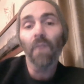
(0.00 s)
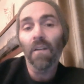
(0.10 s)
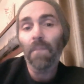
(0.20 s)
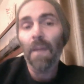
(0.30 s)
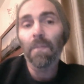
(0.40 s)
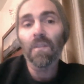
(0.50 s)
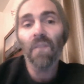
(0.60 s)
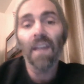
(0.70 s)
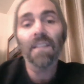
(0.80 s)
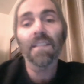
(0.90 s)
front of people's
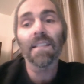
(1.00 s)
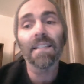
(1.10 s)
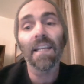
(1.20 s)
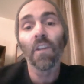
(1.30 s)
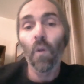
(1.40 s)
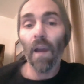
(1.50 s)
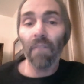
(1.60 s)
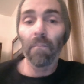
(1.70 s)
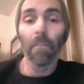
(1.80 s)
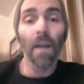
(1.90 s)
faces to say you
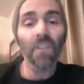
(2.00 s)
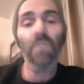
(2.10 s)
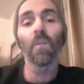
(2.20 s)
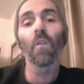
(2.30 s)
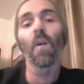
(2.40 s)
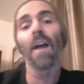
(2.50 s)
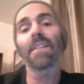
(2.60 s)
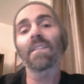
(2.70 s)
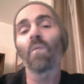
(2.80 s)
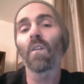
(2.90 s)
have much more
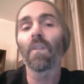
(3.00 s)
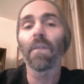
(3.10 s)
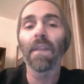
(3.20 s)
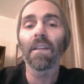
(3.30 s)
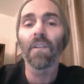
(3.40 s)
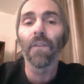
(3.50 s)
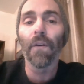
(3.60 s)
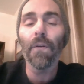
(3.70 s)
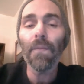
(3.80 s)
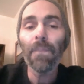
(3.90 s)
rights than what you think you
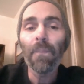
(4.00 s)
do.